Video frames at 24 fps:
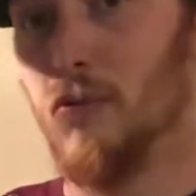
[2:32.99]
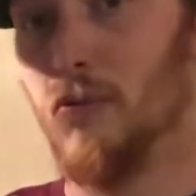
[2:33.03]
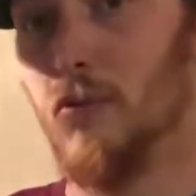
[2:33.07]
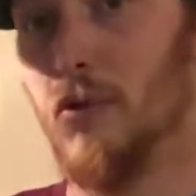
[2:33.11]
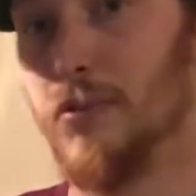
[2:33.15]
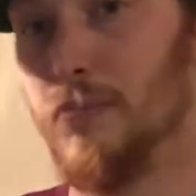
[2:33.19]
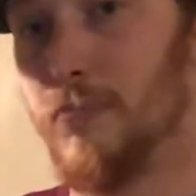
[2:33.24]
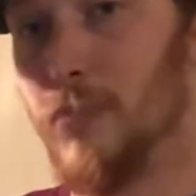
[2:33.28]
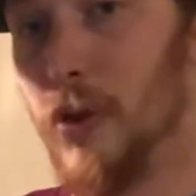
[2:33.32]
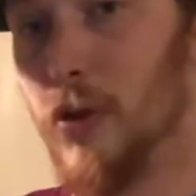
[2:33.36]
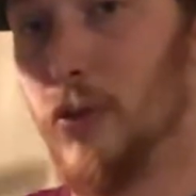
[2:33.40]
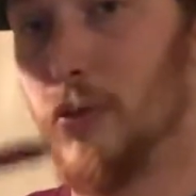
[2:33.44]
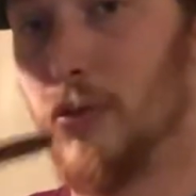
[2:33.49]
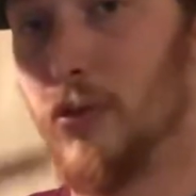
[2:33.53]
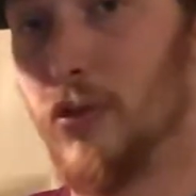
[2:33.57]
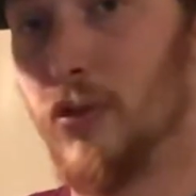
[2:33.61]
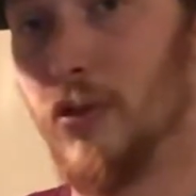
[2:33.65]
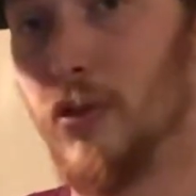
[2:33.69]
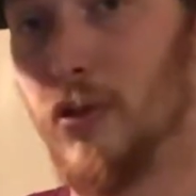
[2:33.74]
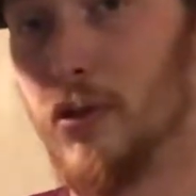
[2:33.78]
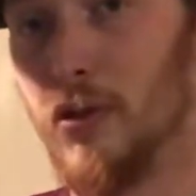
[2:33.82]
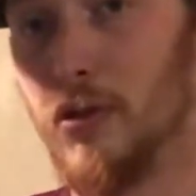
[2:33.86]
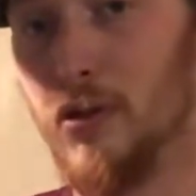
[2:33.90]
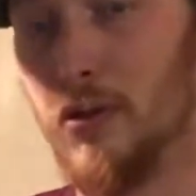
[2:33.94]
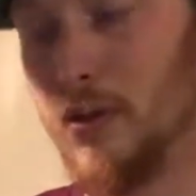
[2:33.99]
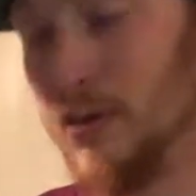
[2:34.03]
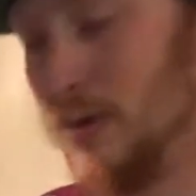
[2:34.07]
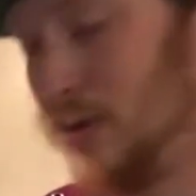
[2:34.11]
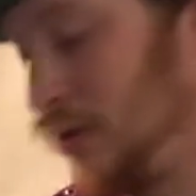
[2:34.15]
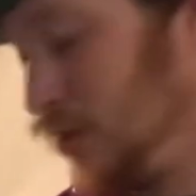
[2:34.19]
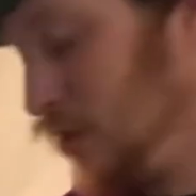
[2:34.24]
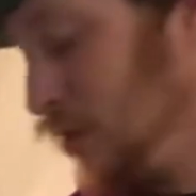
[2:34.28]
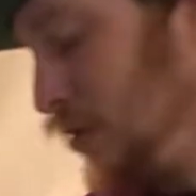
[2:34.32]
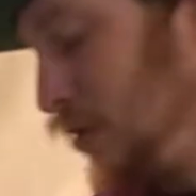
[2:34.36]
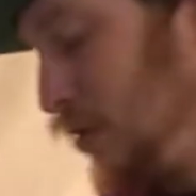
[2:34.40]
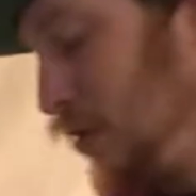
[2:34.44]
with both,
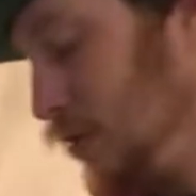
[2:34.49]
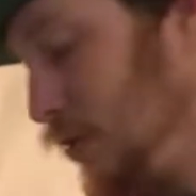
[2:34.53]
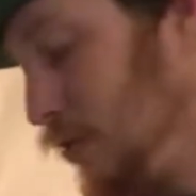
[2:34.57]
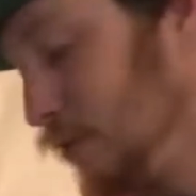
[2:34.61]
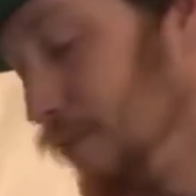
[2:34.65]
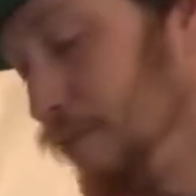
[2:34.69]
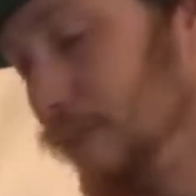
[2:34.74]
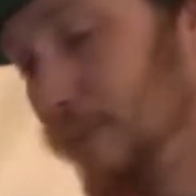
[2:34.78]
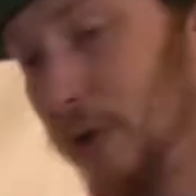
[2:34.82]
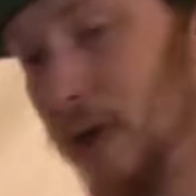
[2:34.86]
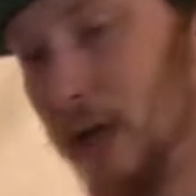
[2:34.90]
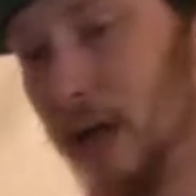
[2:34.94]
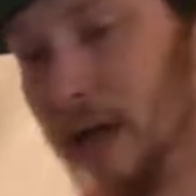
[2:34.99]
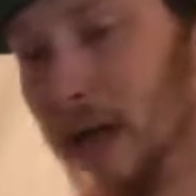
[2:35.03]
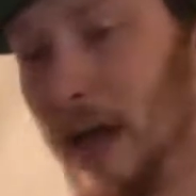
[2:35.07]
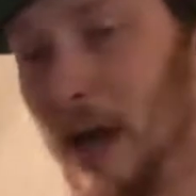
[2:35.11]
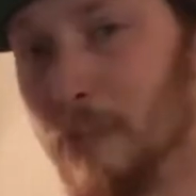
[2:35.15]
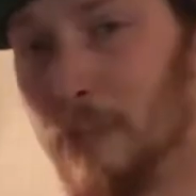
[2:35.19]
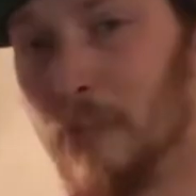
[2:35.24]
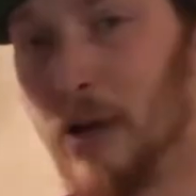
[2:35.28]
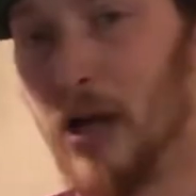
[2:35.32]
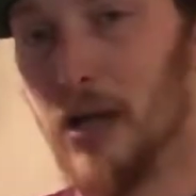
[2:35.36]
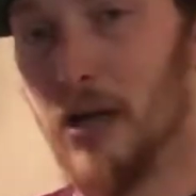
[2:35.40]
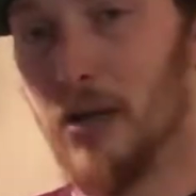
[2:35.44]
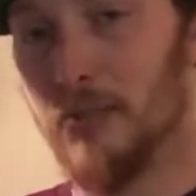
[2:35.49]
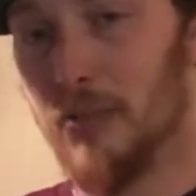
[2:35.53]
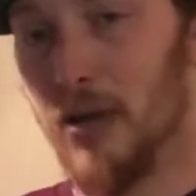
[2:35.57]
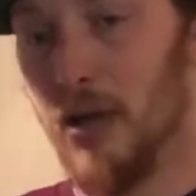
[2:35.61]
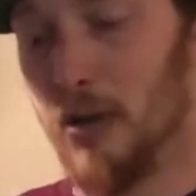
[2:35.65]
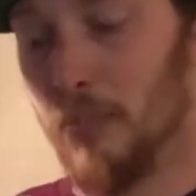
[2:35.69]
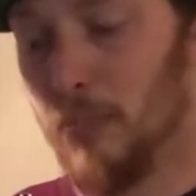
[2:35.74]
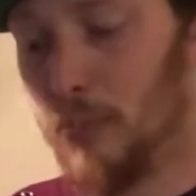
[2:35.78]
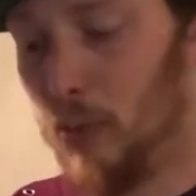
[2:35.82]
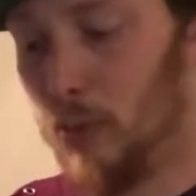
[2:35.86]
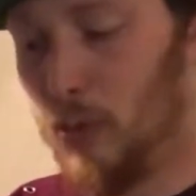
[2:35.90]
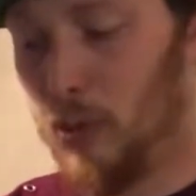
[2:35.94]
but I'm not going to be
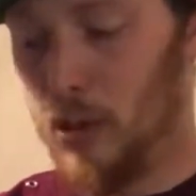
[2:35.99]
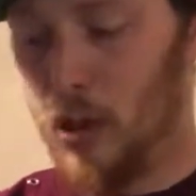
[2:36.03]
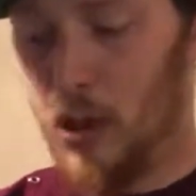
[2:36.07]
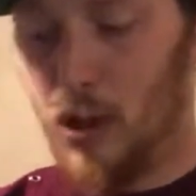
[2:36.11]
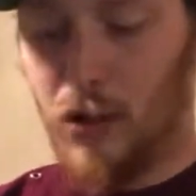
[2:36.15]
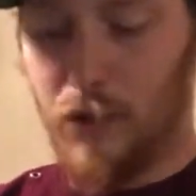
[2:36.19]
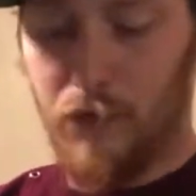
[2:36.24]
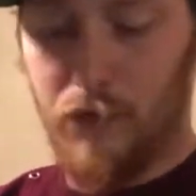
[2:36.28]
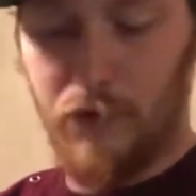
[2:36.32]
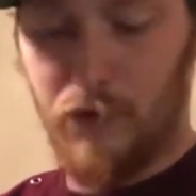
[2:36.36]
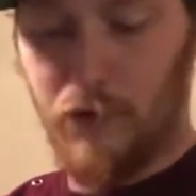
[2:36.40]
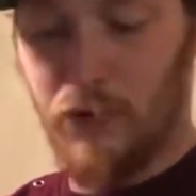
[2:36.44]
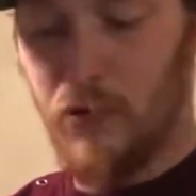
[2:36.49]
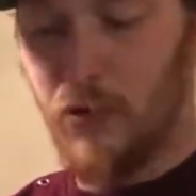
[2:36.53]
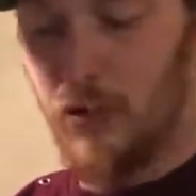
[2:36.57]
able to pull off